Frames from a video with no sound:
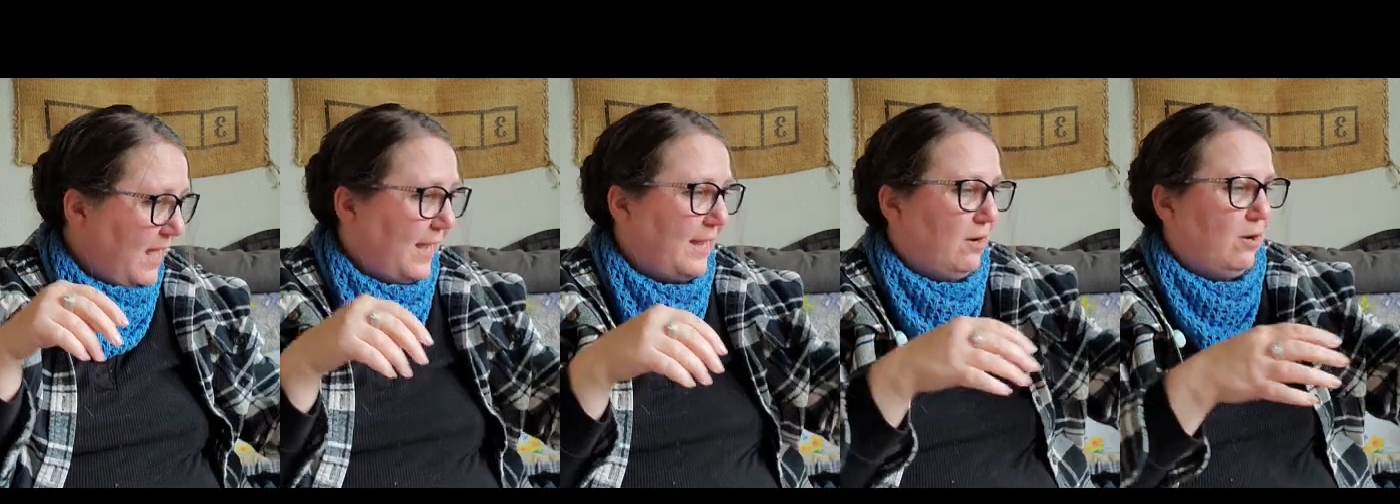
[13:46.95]

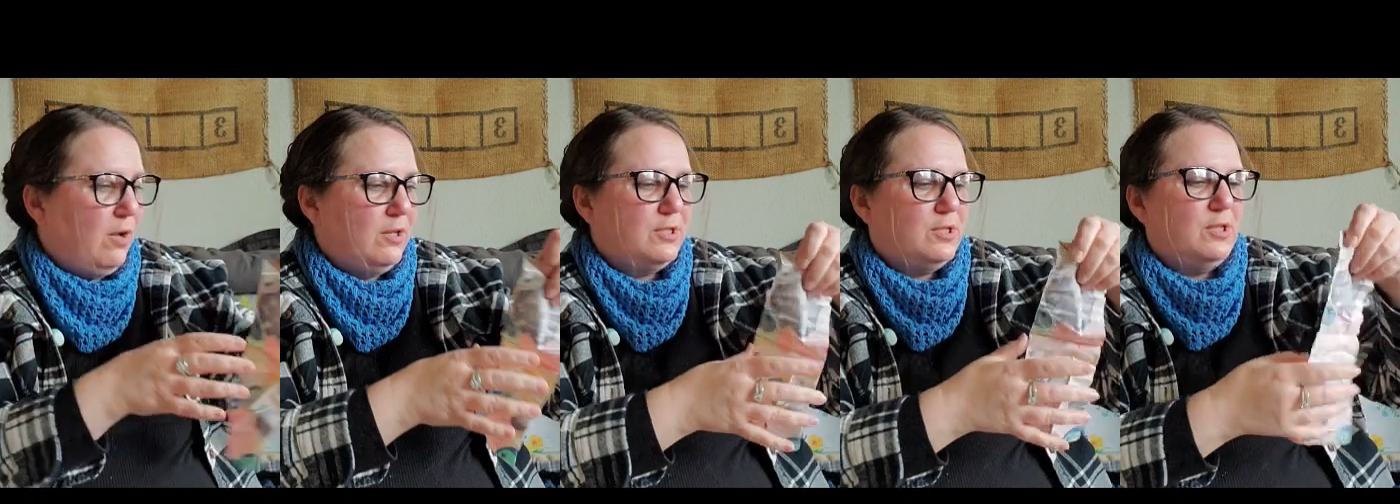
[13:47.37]
I
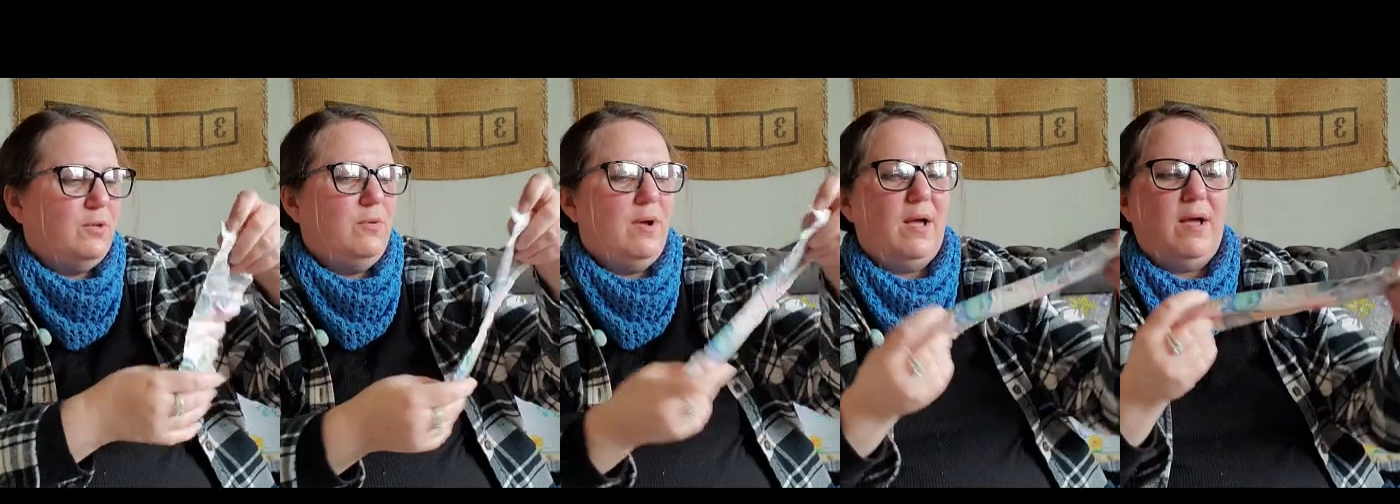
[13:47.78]

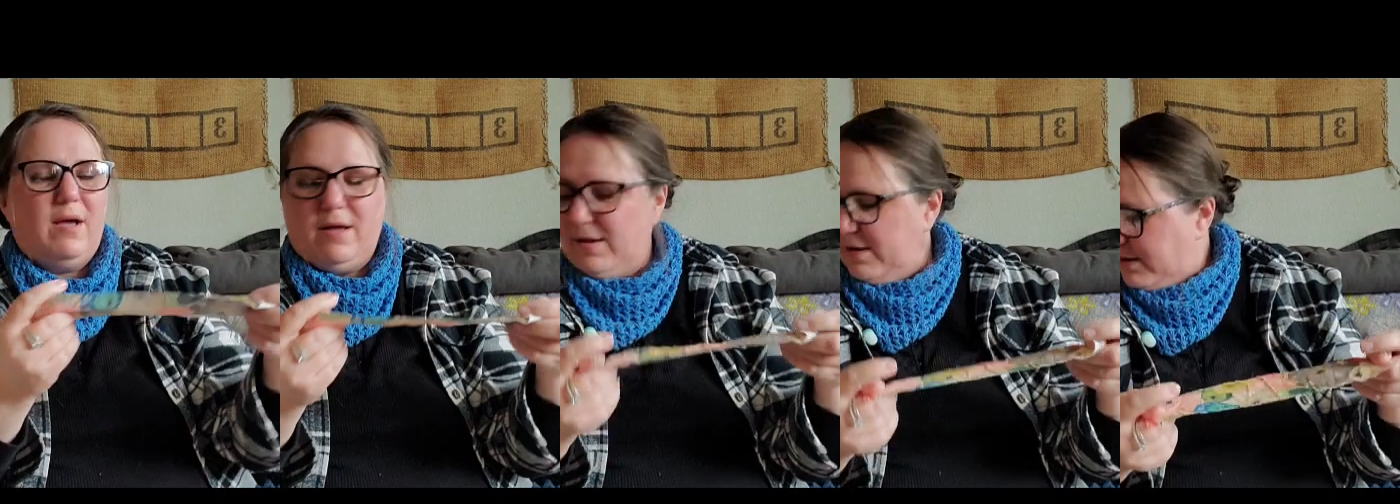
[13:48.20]
also
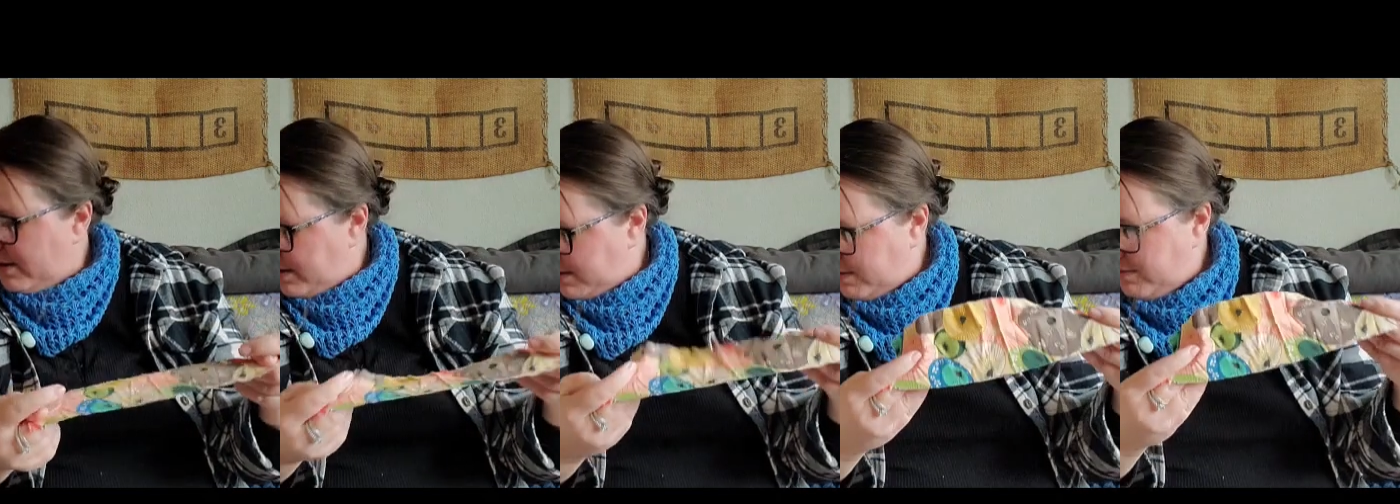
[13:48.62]

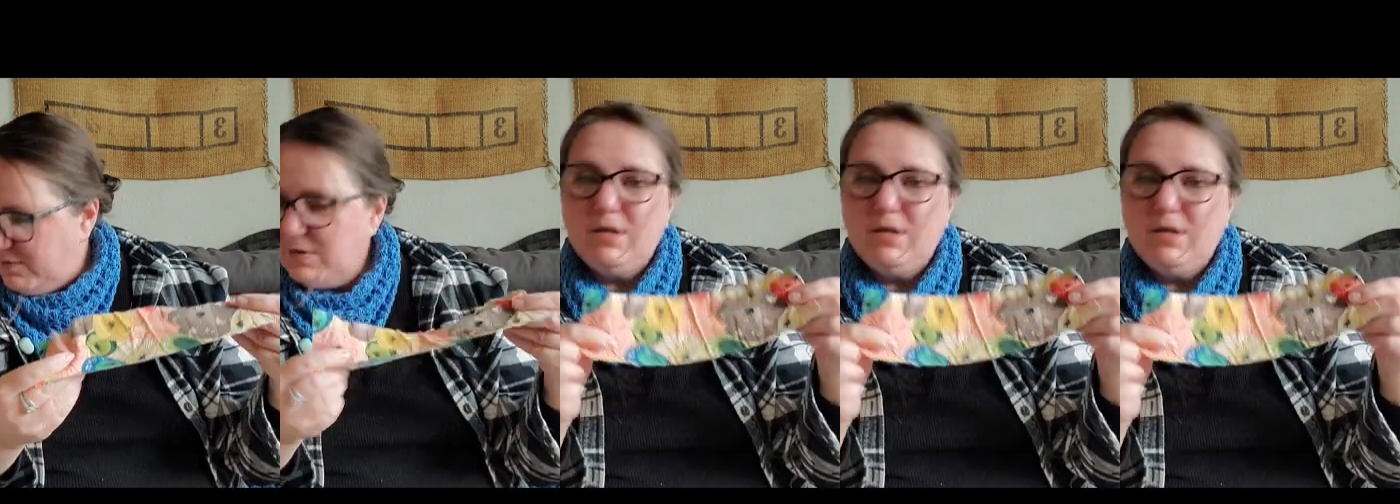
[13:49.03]
have